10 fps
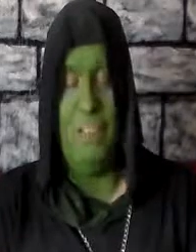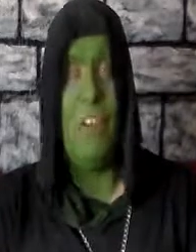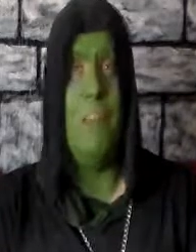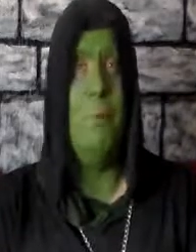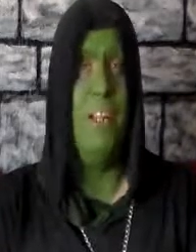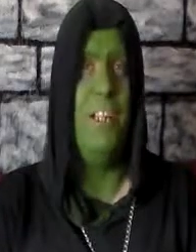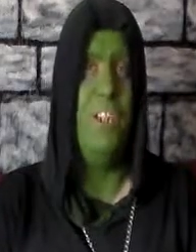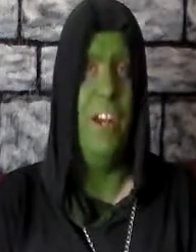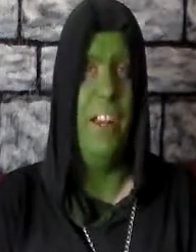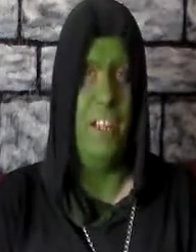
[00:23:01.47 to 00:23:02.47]
if anybody's
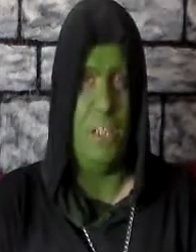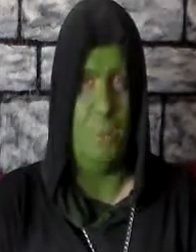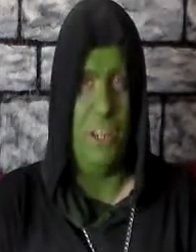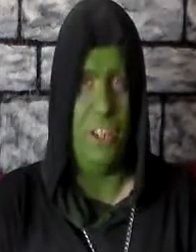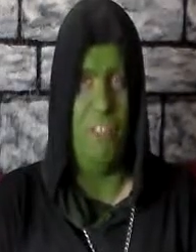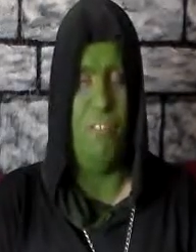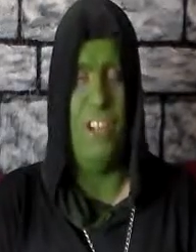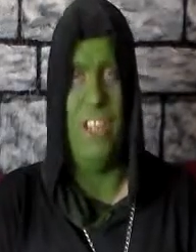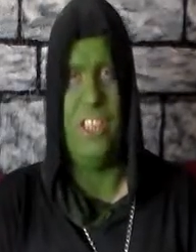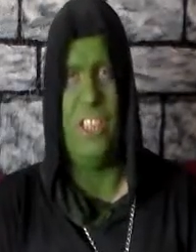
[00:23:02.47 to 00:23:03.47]
done any special
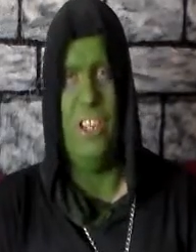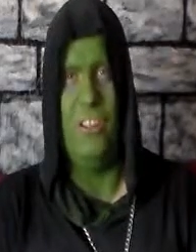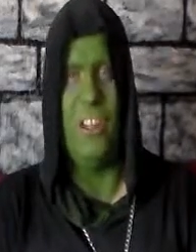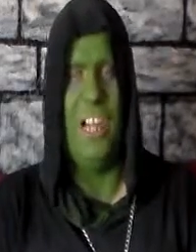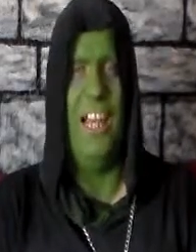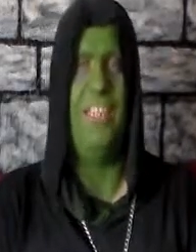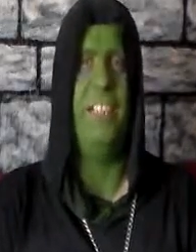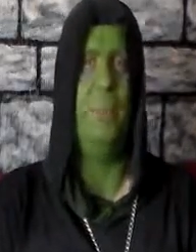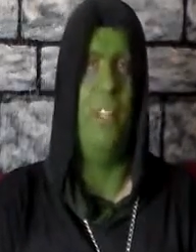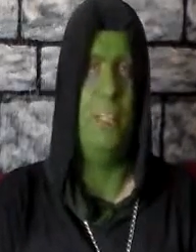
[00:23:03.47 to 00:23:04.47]
effects, you know, the
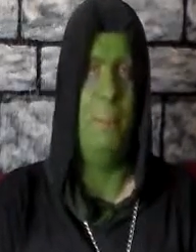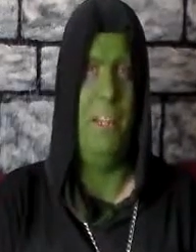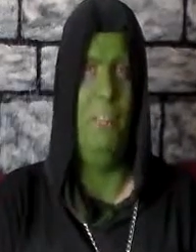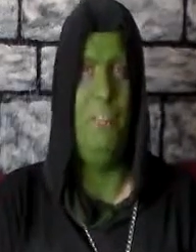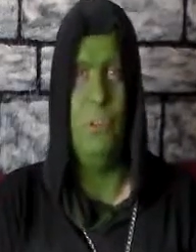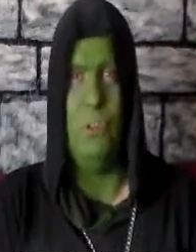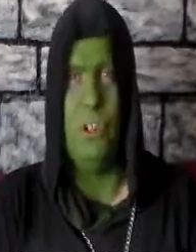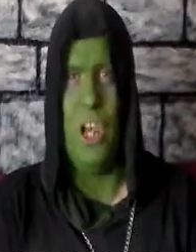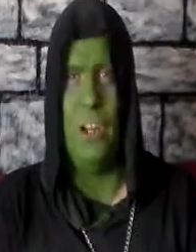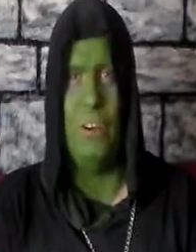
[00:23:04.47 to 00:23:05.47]
classic recipe of
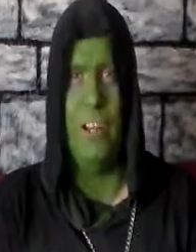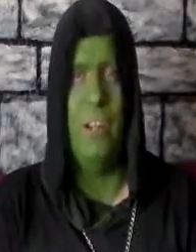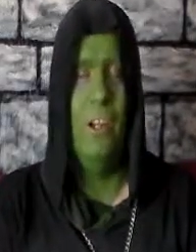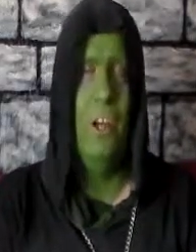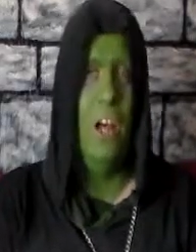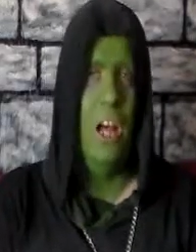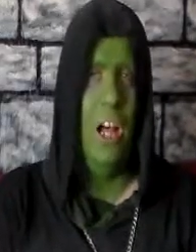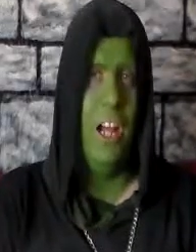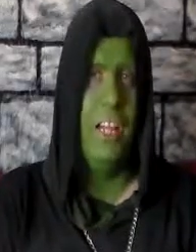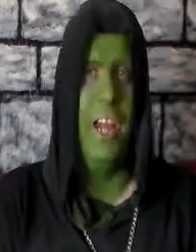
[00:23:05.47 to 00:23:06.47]
food coloring,
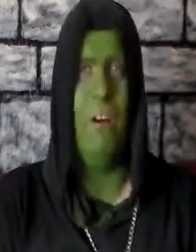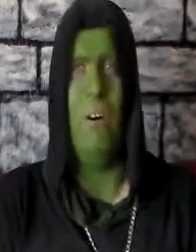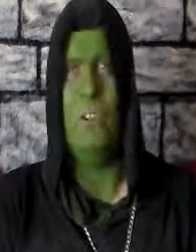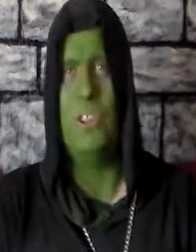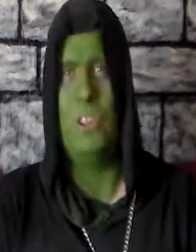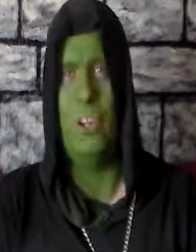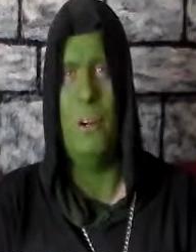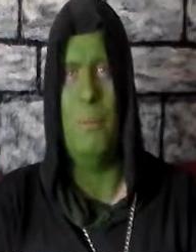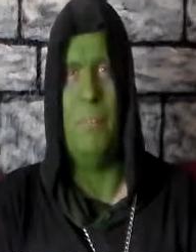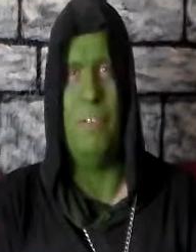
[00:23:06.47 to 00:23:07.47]
Caro
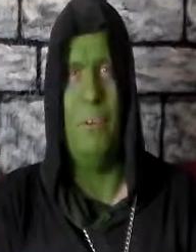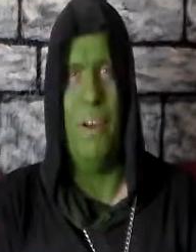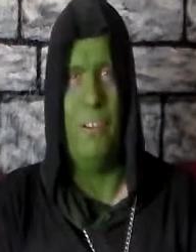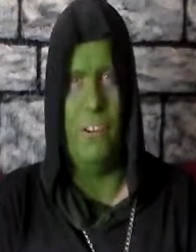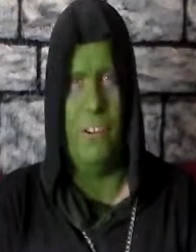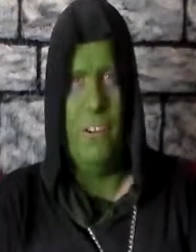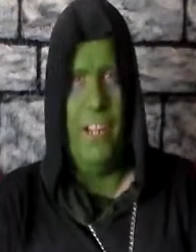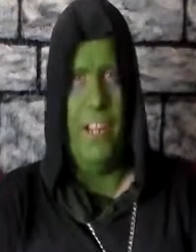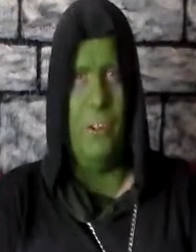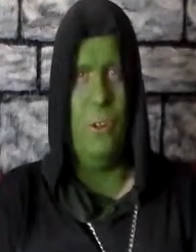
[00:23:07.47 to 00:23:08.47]
syrup and a few other
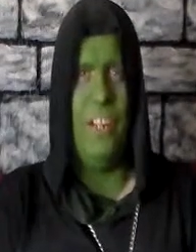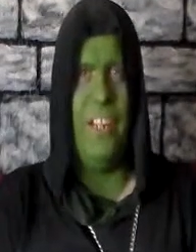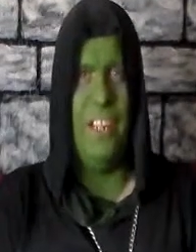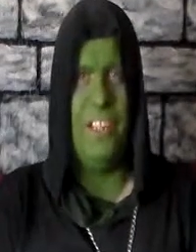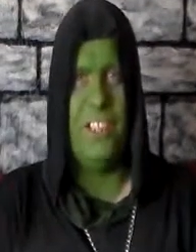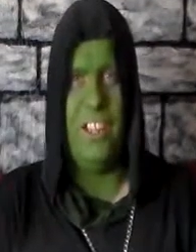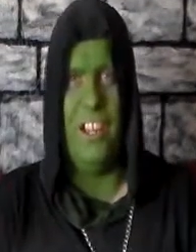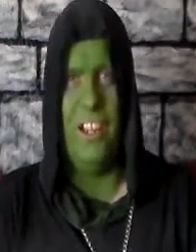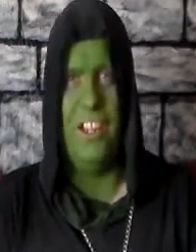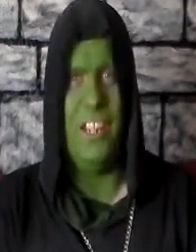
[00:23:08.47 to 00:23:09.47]
ingredients
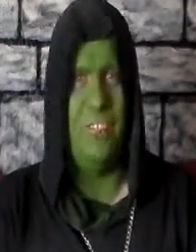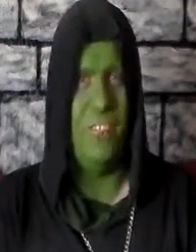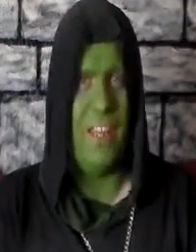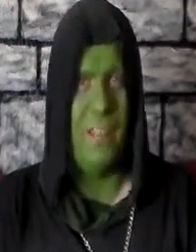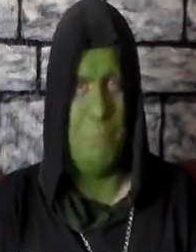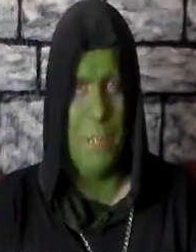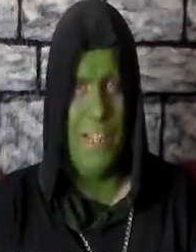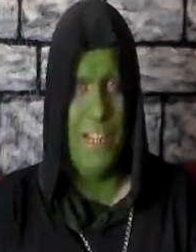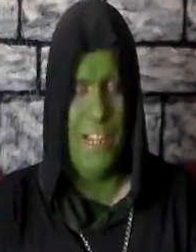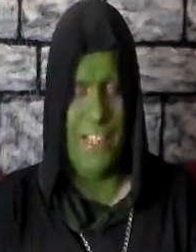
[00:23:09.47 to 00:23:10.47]
to give it that
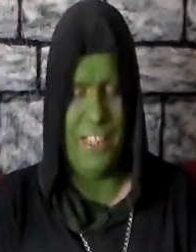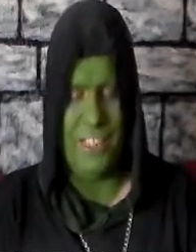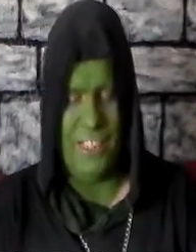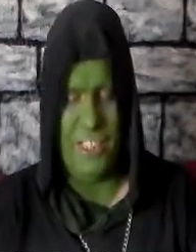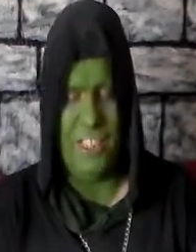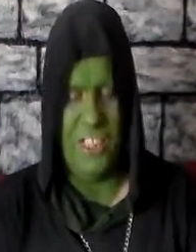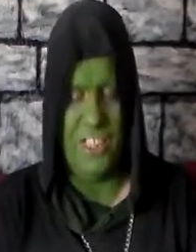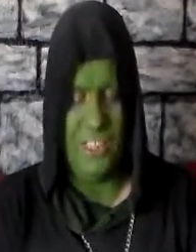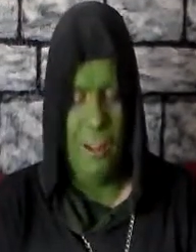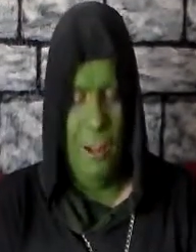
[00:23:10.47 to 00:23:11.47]
blood-like
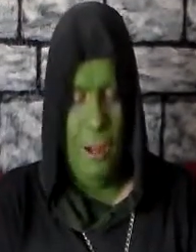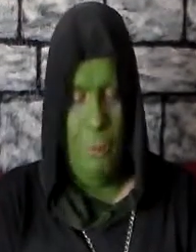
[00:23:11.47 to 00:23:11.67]
consistency.